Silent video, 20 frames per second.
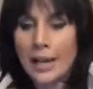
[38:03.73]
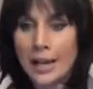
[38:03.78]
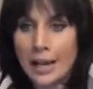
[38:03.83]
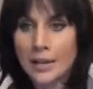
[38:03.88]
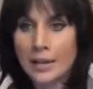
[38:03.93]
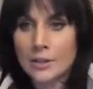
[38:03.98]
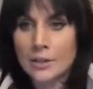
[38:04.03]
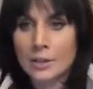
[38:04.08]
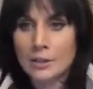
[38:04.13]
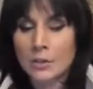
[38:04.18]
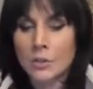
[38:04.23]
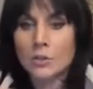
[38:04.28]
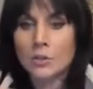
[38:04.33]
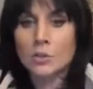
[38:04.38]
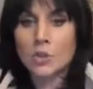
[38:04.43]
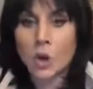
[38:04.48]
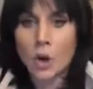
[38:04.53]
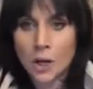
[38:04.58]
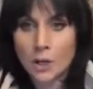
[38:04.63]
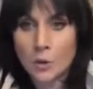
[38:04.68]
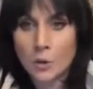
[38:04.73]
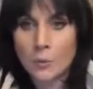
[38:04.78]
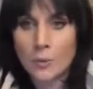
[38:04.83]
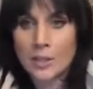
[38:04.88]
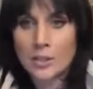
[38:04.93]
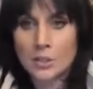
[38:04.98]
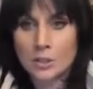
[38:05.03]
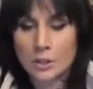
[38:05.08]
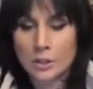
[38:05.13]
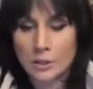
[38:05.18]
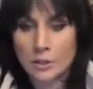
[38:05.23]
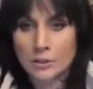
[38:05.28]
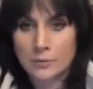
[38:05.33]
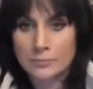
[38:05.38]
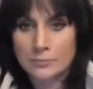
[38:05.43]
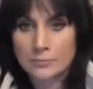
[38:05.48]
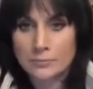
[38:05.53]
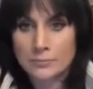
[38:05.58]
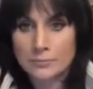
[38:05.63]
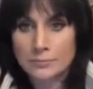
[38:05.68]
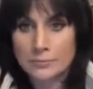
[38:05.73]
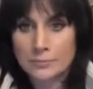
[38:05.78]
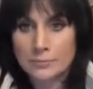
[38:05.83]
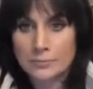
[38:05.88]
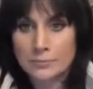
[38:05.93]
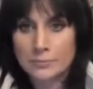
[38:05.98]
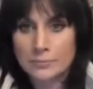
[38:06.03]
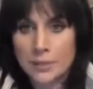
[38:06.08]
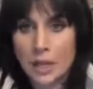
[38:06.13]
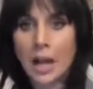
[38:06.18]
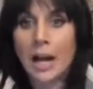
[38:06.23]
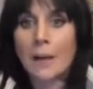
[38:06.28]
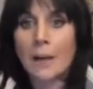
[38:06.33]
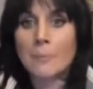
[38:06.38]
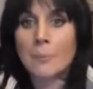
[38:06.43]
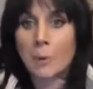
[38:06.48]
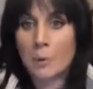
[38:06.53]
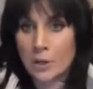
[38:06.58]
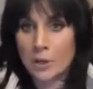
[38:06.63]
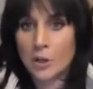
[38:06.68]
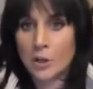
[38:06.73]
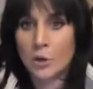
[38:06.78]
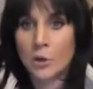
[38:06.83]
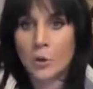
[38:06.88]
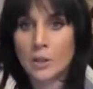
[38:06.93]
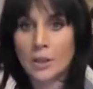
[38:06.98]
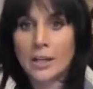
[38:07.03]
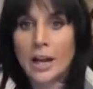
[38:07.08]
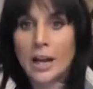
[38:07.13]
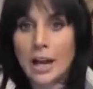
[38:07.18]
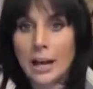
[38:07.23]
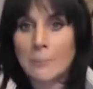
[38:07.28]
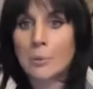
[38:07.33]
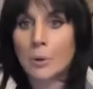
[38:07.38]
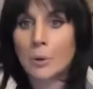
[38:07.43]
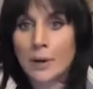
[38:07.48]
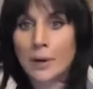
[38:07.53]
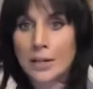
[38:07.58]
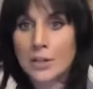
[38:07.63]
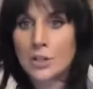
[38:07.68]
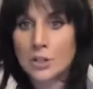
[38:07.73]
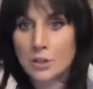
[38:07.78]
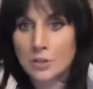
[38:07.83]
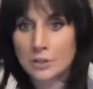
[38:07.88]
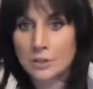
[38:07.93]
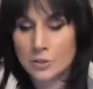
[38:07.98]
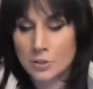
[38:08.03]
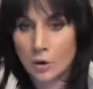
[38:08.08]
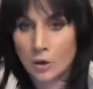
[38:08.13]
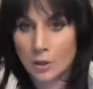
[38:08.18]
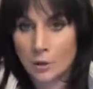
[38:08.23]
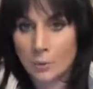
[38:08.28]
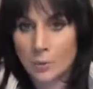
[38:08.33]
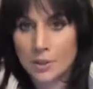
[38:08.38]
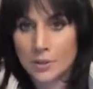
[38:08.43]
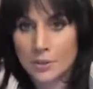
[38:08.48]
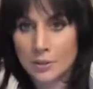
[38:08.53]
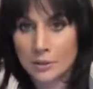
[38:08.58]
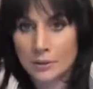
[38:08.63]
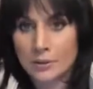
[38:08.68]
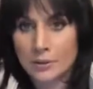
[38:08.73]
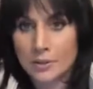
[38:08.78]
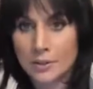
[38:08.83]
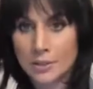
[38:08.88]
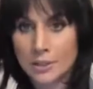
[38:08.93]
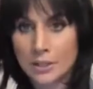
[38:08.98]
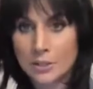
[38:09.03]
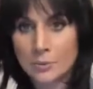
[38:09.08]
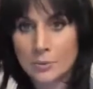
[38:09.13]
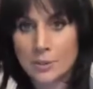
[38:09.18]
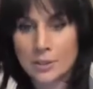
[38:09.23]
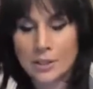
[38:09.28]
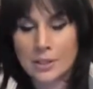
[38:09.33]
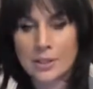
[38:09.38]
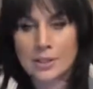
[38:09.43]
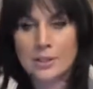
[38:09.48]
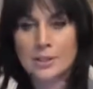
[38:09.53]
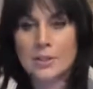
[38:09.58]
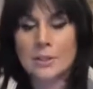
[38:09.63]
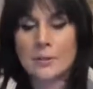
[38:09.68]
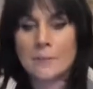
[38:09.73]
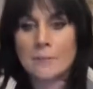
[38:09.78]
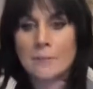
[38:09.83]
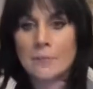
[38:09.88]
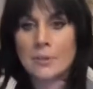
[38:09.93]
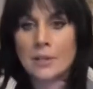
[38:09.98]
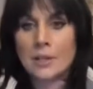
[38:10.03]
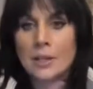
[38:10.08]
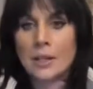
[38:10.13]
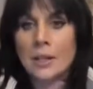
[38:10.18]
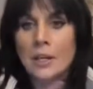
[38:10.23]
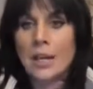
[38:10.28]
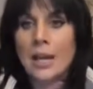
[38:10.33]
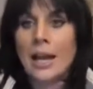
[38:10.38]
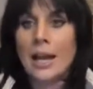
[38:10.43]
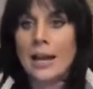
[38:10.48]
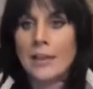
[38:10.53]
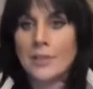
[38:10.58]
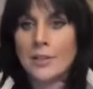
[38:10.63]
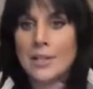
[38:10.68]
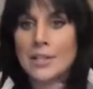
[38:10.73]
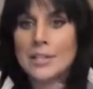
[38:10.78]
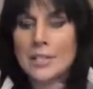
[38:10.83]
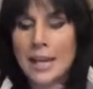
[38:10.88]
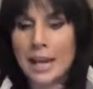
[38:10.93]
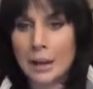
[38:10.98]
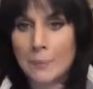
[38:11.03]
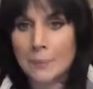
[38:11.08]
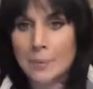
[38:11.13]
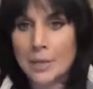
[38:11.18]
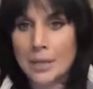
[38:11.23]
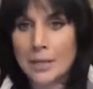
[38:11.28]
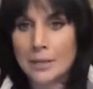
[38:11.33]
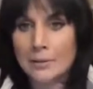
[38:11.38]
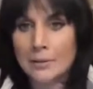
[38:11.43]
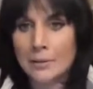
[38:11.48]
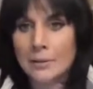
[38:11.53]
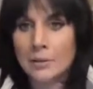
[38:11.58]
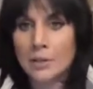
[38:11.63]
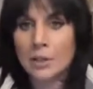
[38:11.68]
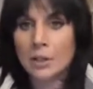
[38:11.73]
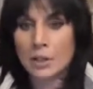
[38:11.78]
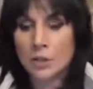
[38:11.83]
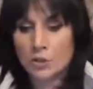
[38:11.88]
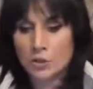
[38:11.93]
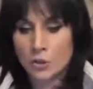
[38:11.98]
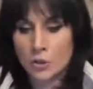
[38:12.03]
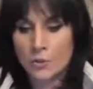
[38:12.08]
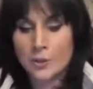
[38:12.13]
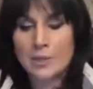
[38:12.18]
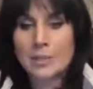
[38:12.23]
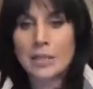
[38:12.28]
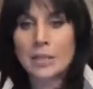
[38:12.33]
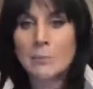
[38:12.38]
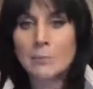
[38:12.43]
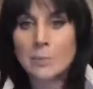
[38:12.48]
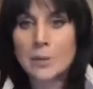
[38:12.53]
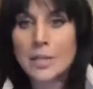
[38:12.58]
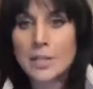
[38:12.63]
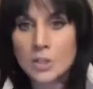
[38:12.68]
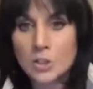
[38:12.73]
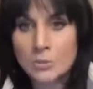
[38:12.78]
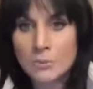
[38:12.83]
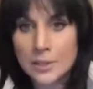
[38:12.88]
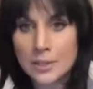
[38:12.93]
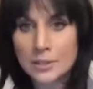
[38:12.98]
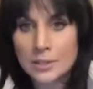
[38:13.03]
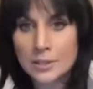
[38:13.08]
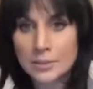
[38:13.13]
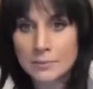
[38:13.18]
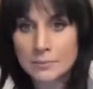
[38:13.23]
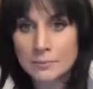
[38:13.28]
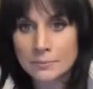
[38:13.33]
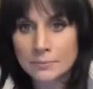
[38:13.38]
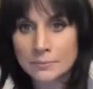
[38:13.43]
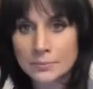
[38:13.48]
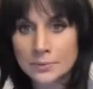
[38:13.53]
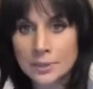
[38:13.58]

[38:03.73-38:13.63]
And Dark Winter, op, we're going to call it Operation Dark Winter because that's what it is. And this happening during the impeachment